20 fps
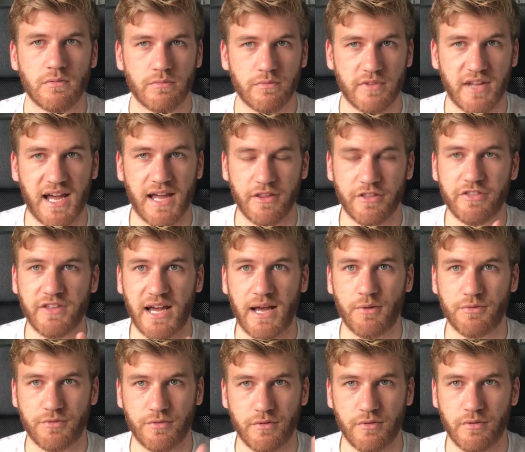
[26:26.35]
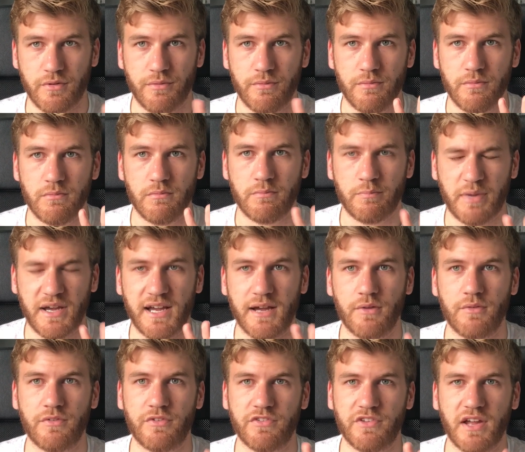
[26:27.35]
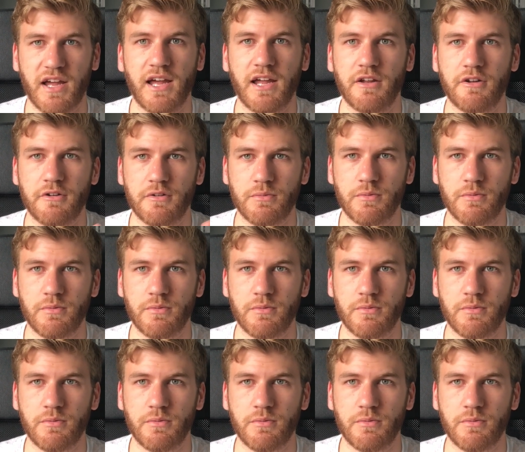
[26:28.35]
that £1,000 stand